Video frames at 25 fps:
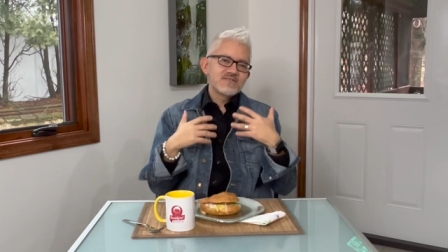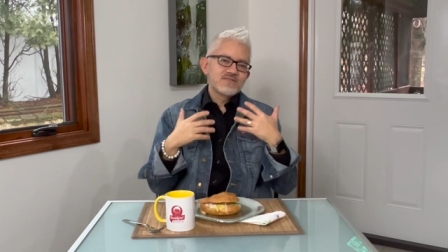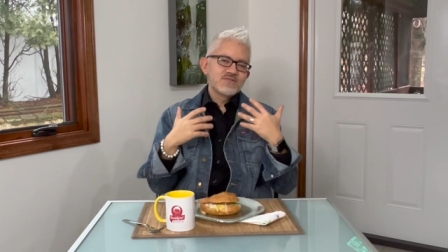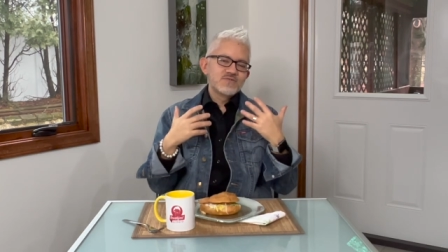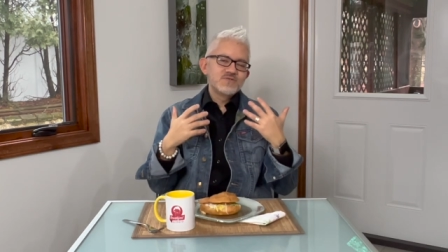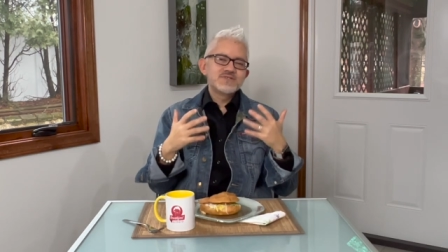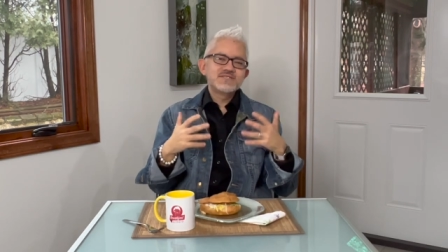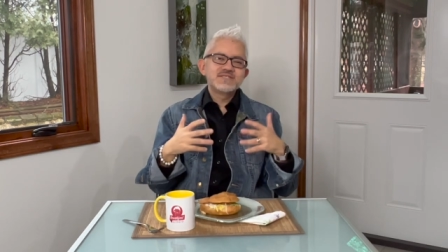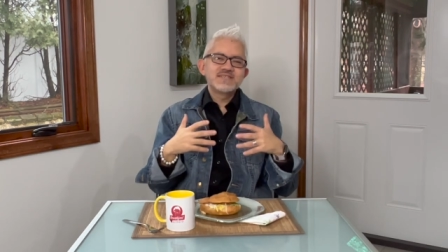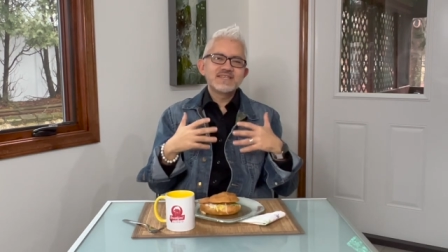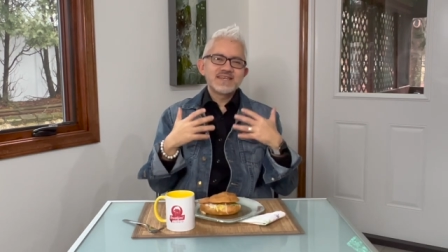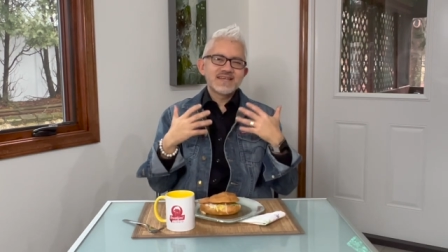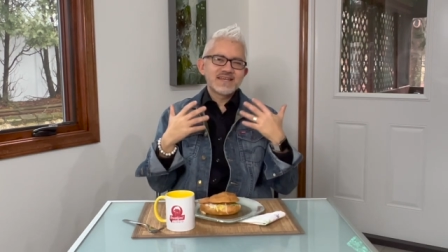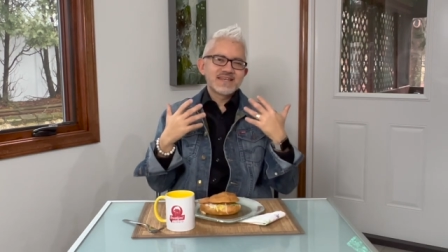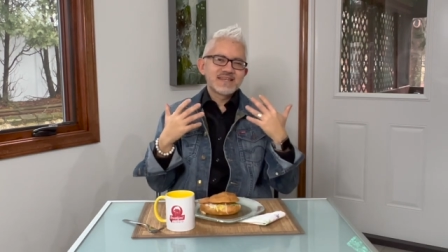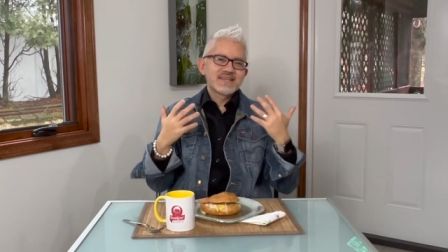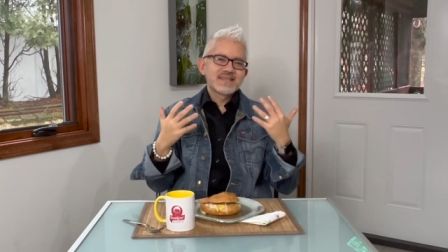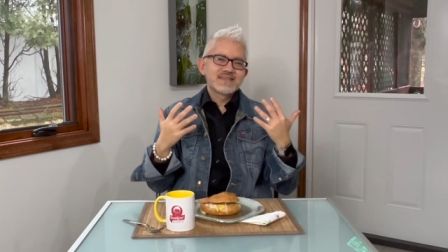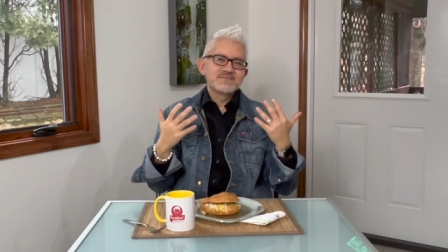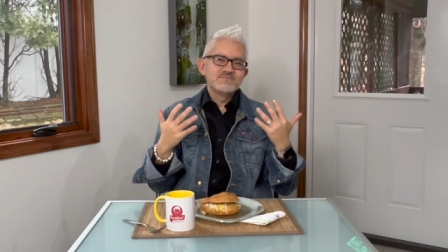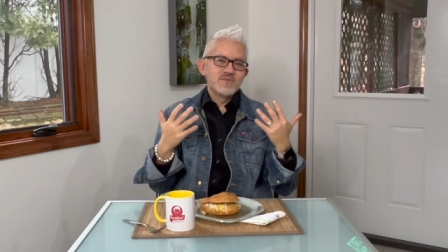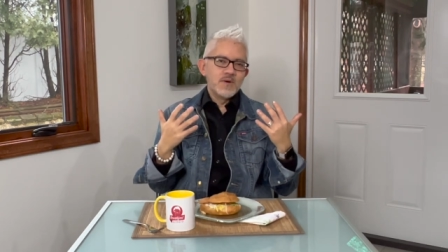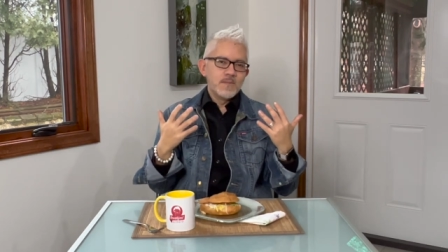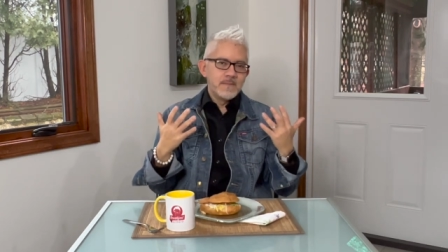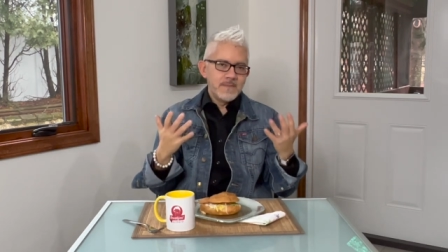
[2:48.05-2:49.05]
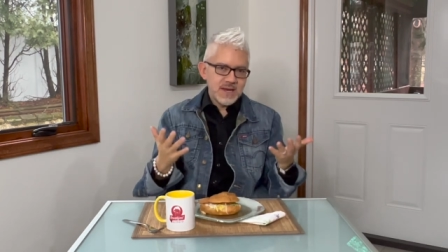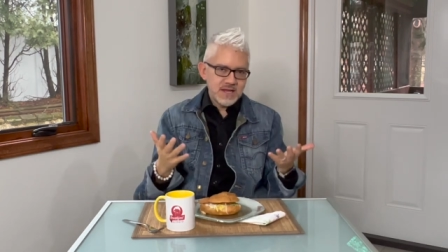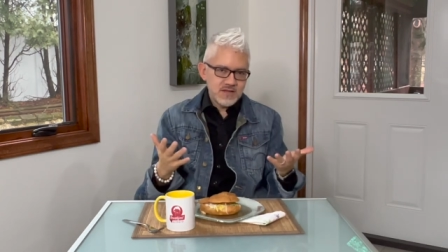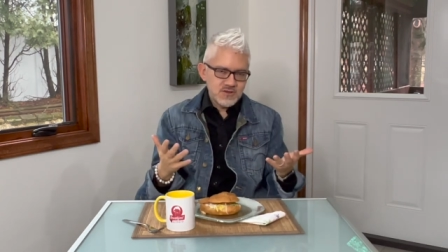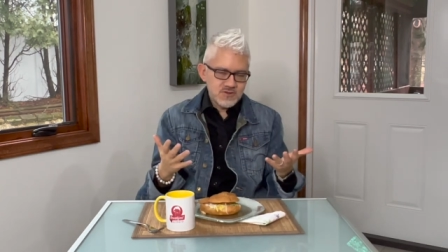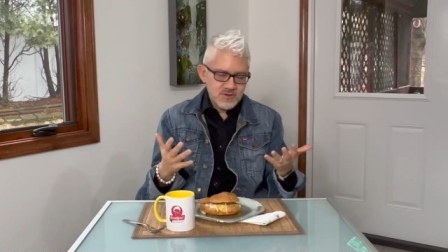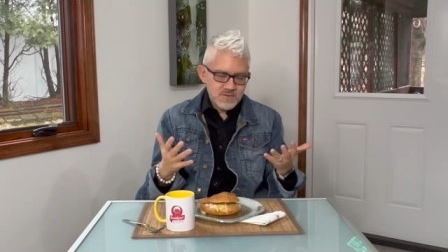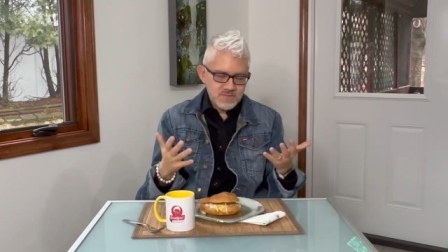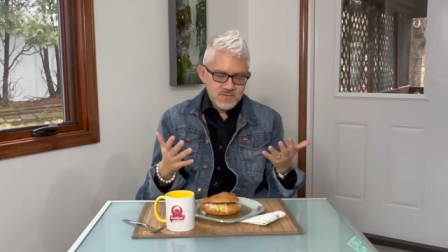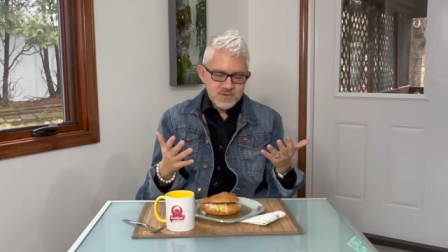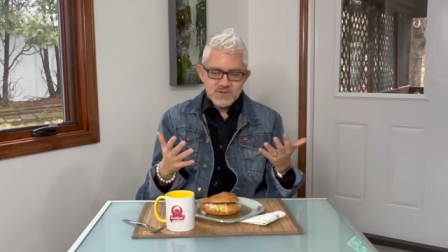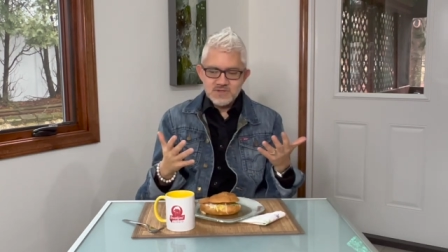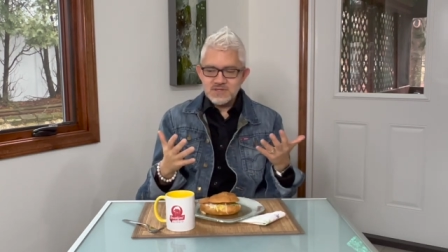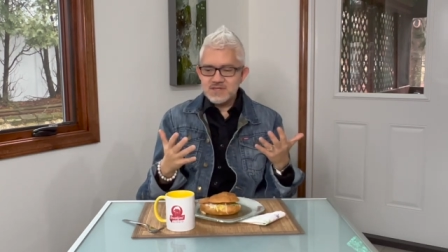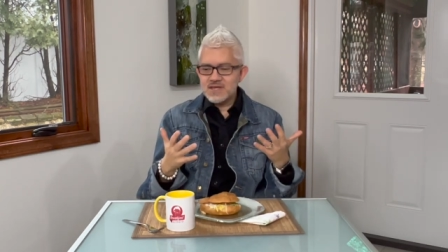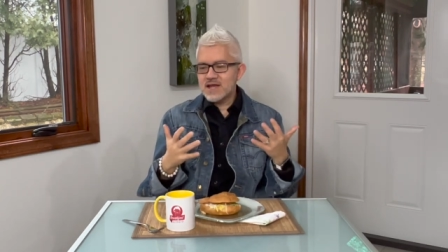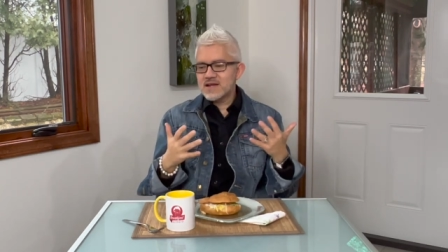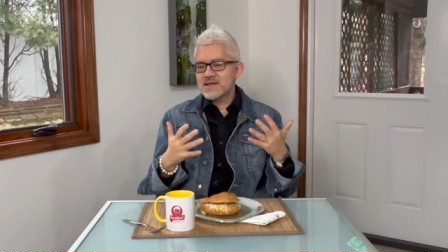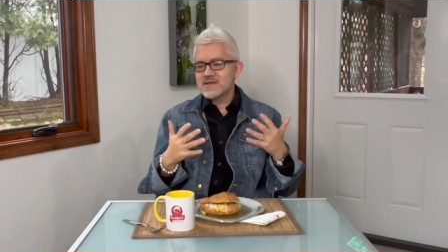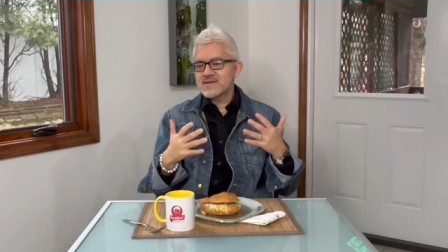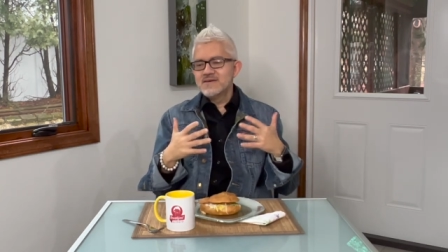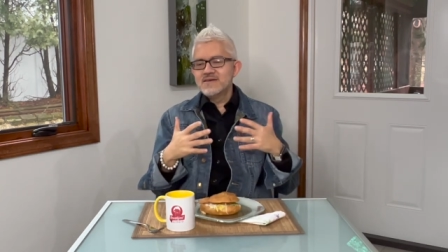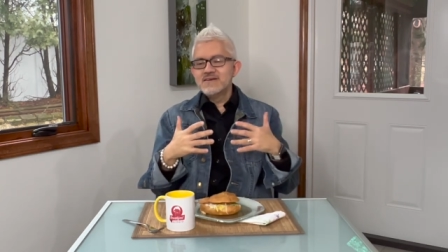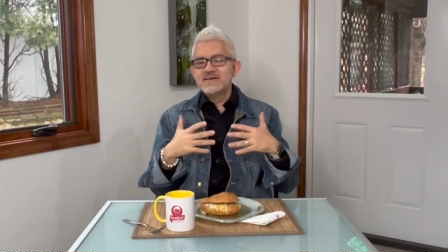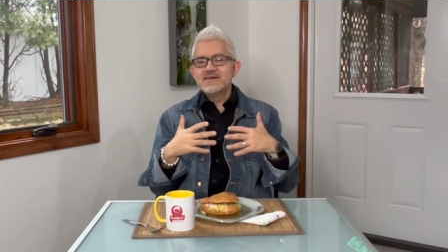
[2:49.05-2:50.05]
losing momentum. You
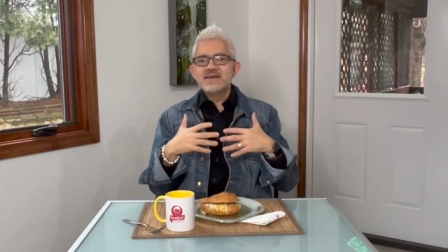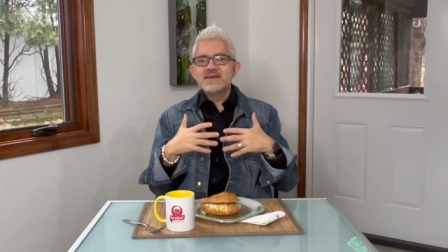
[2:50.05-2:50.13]
start